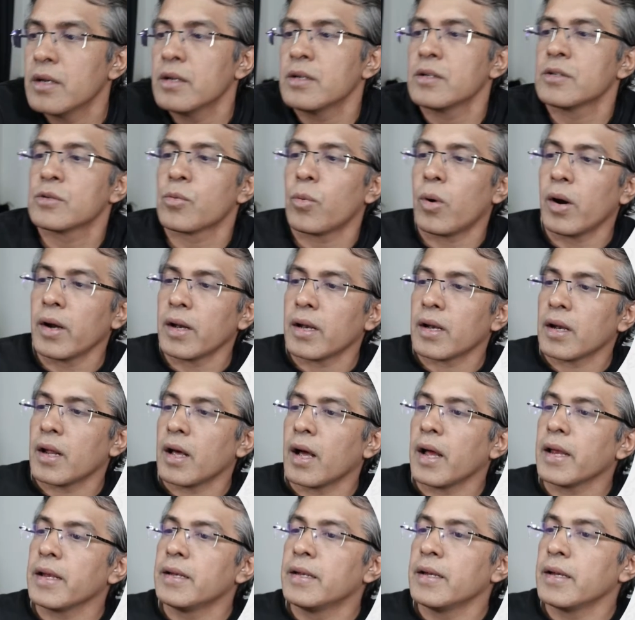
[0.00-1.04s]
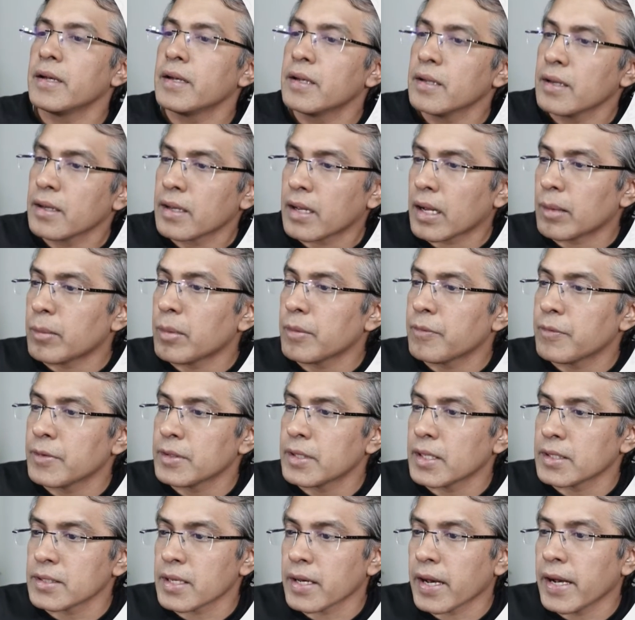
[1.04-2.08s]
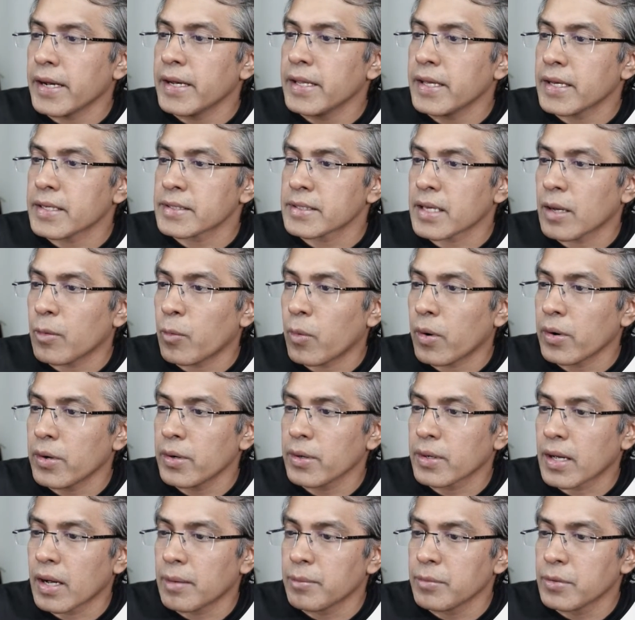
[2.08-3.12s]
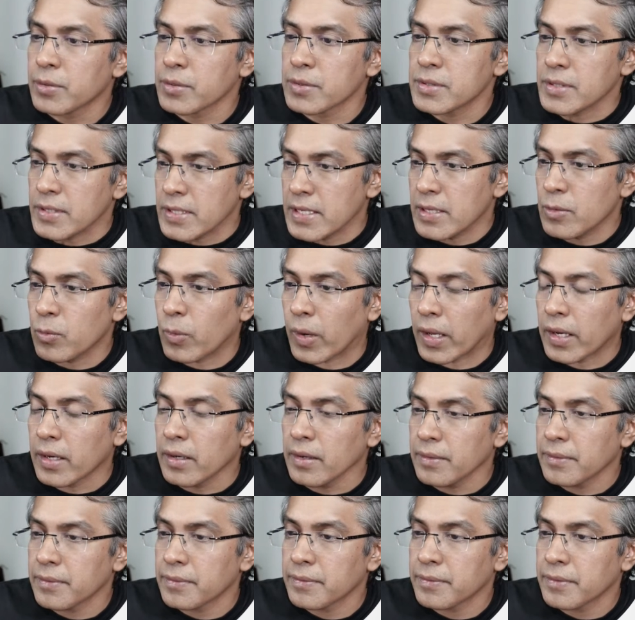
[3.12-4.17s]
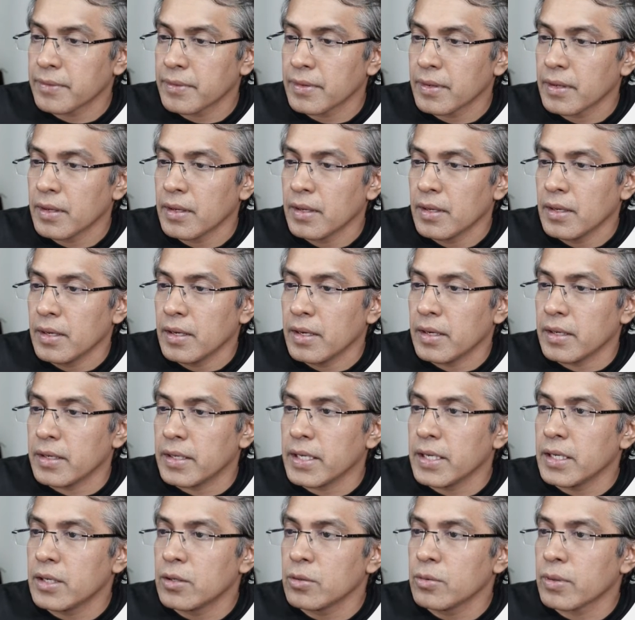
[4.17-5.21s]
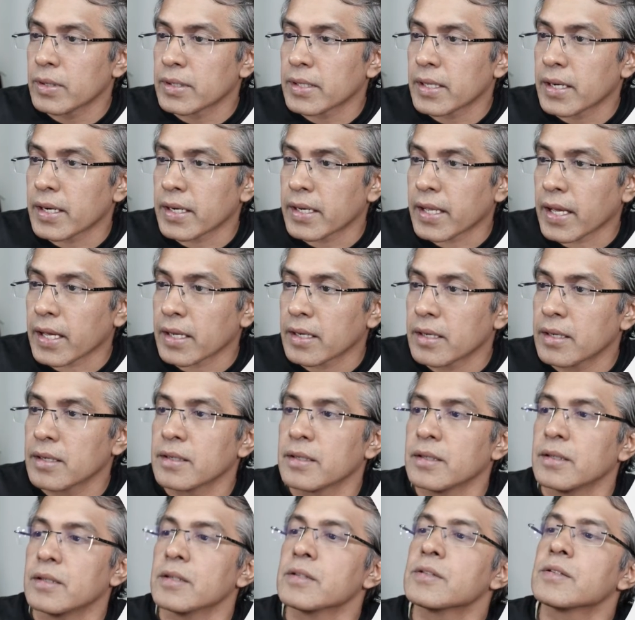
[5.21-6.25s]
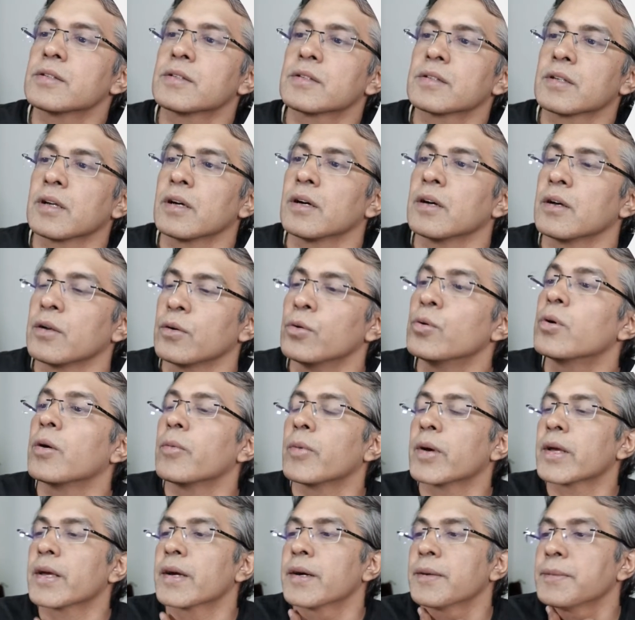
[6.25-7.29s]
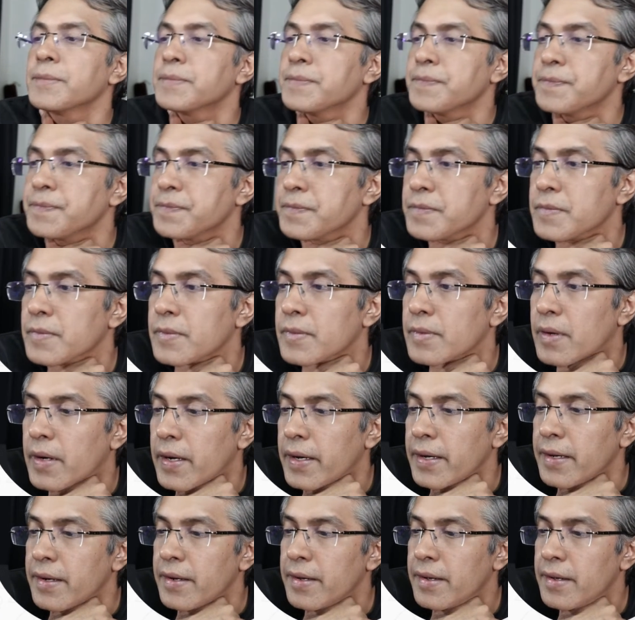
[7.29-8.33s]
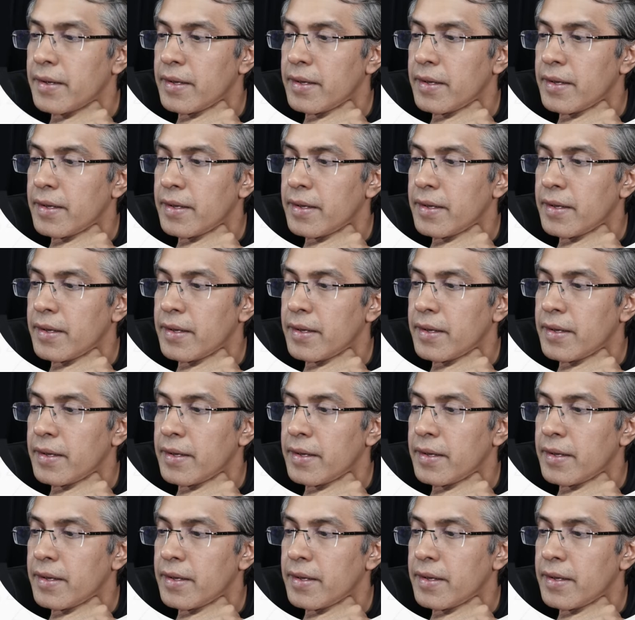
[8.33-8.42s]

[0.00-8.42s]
So what I did come up with as an idea is I wanted to come to c1, d2, and then attack this rook over here, right?